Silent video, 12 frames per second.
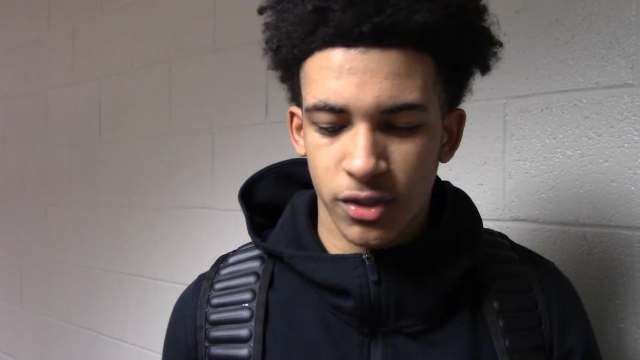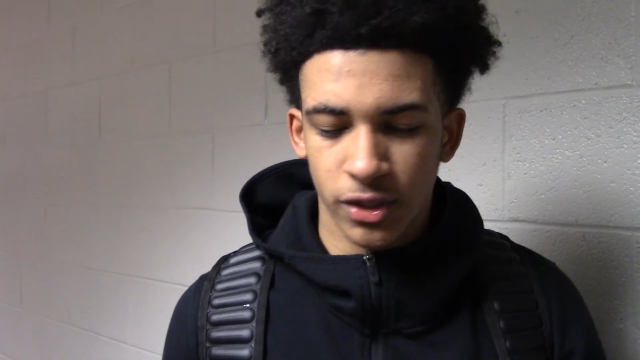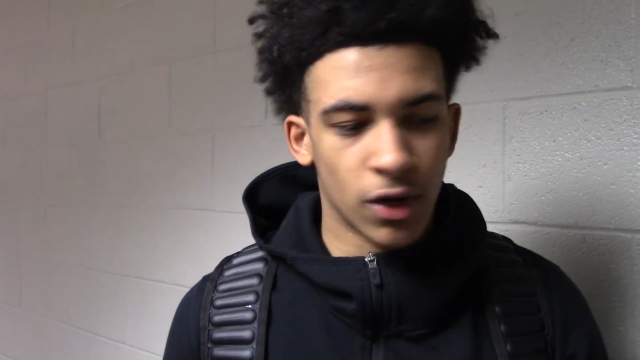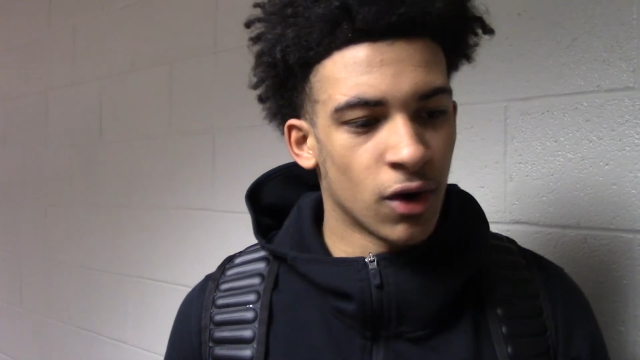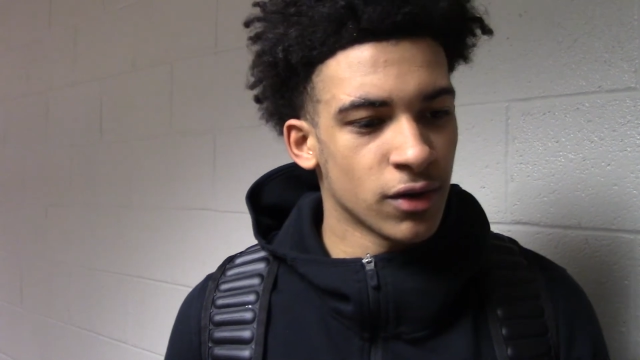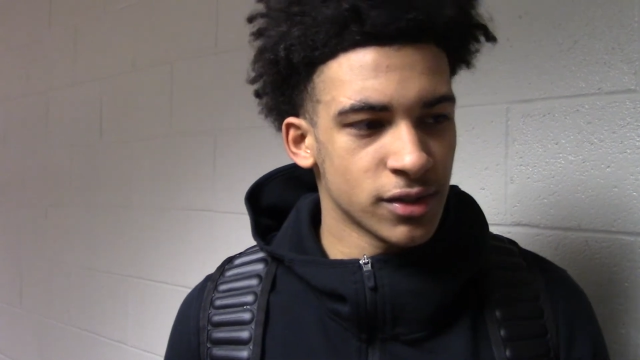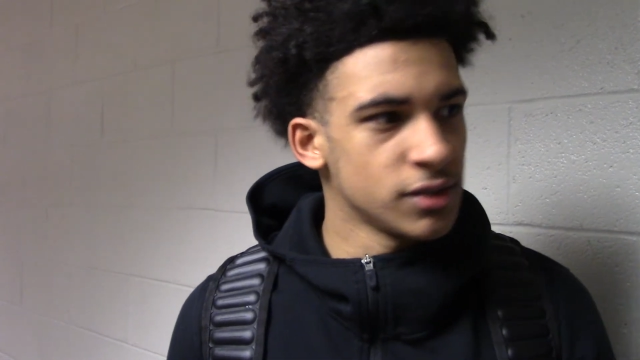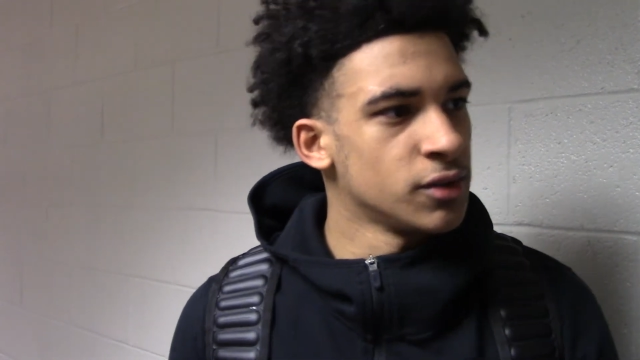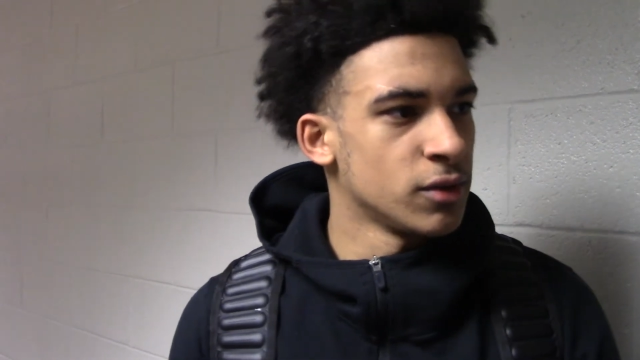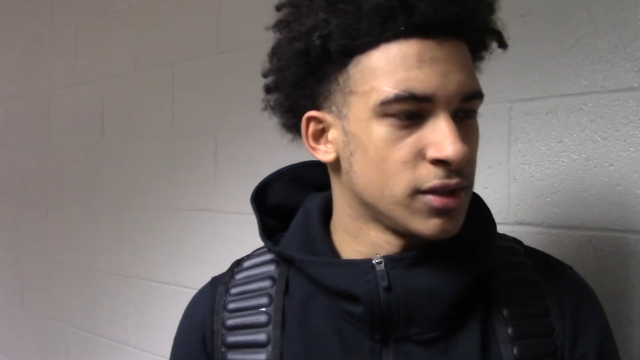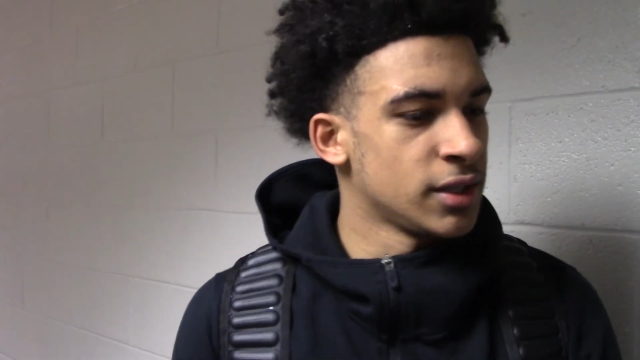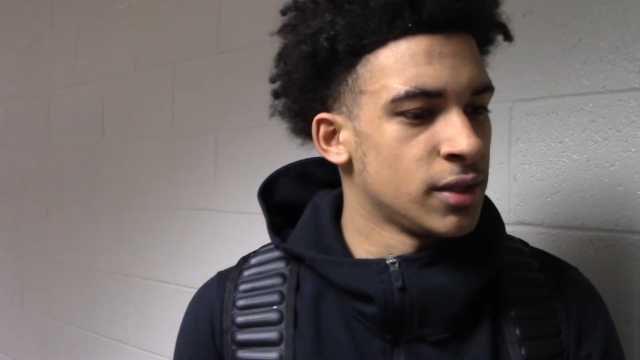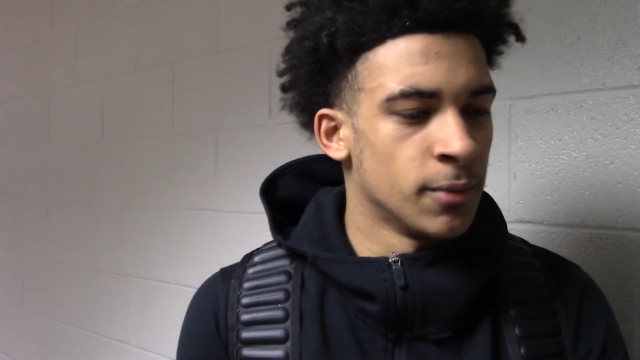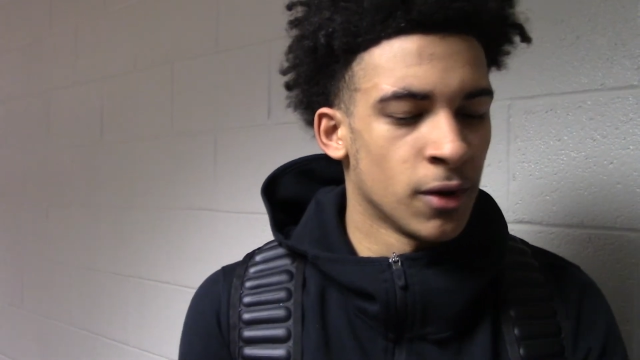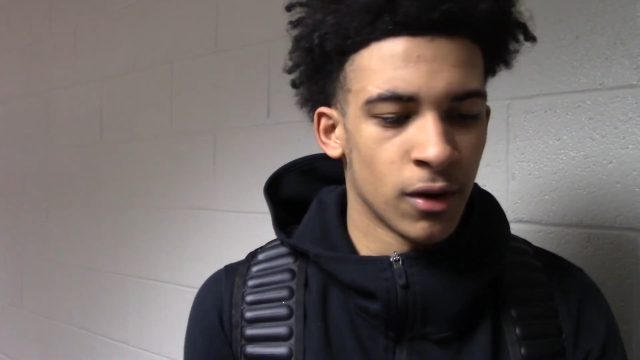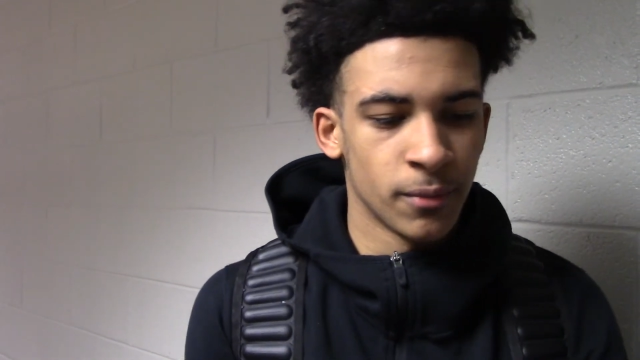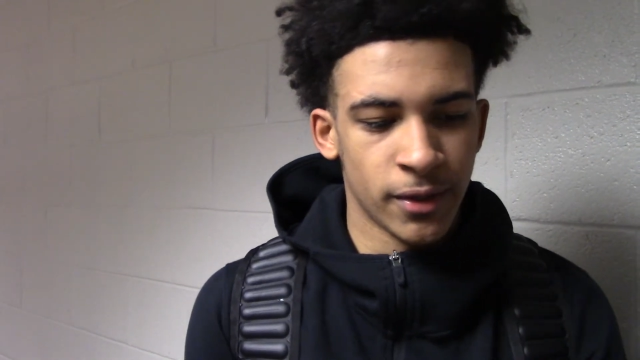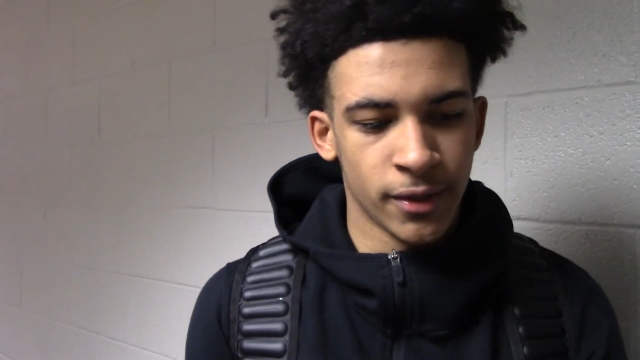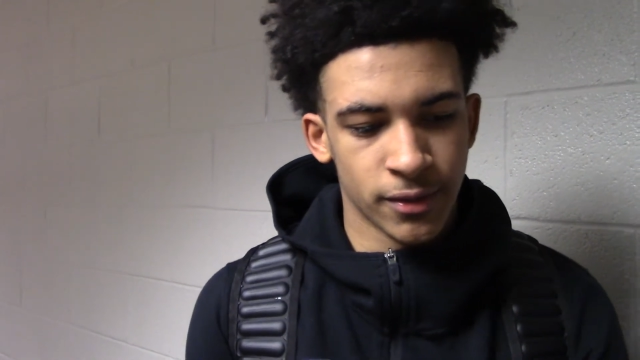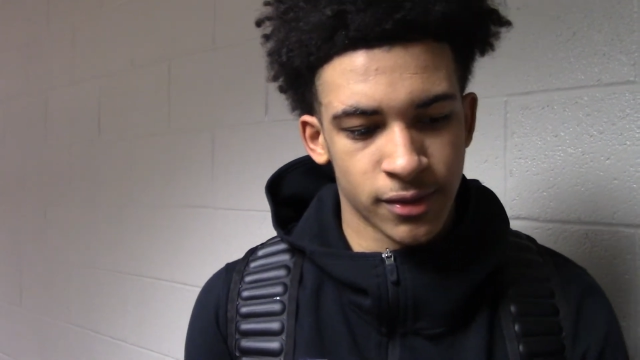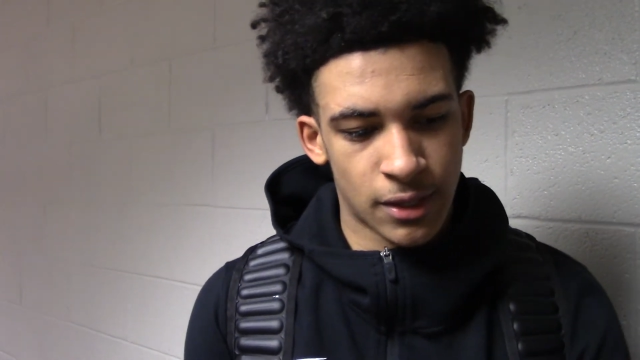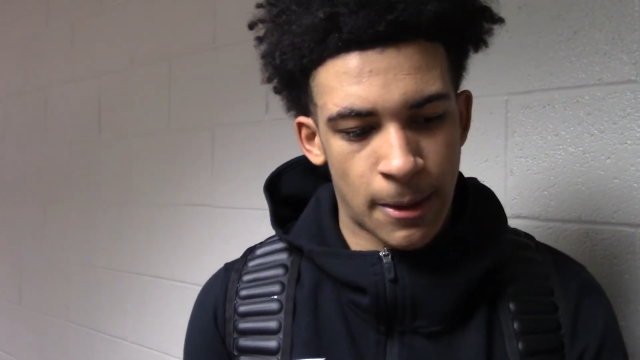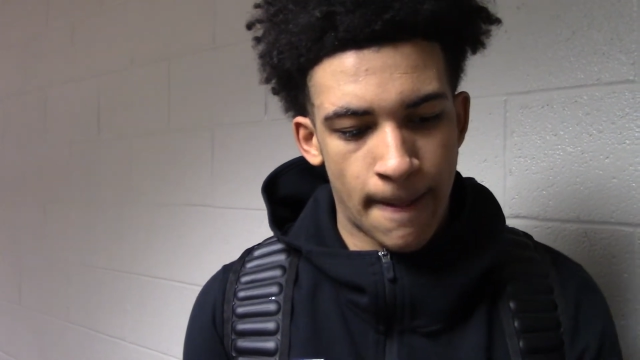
the guards, you know, to get the ball in my hands.